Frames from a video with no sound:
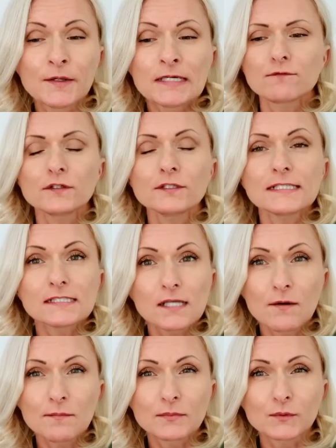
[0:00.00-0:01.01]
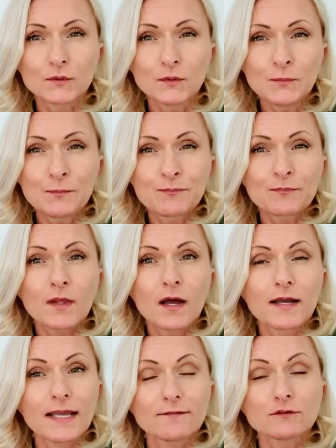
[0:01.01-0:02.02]
For example, I
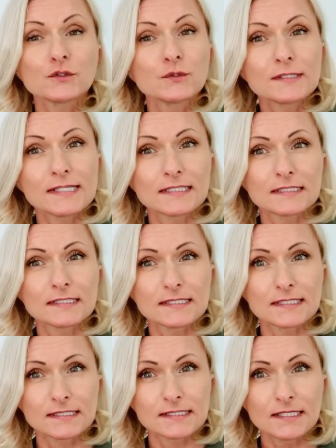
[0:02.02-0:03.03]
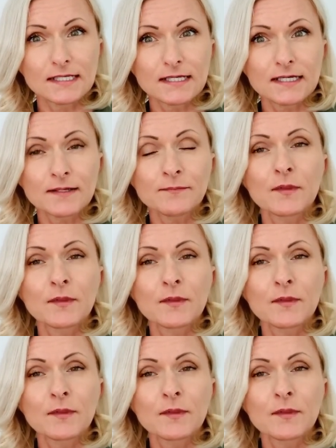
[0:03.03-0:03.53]
have two sentences here.